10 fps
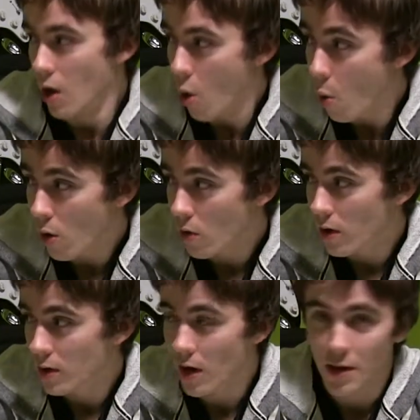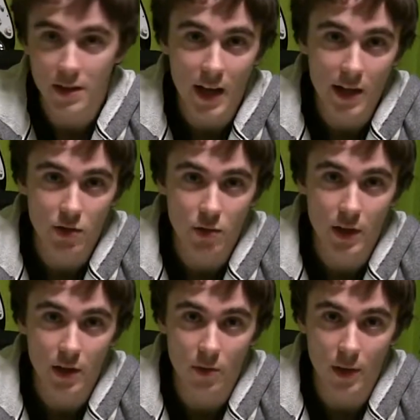Or cards that
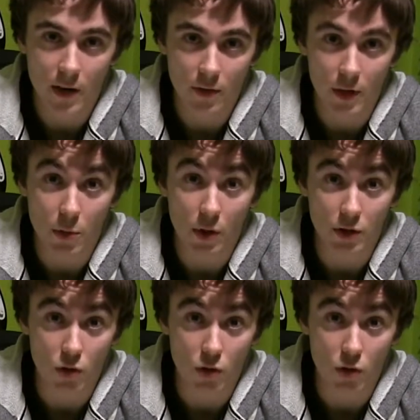trigger whenever an opponent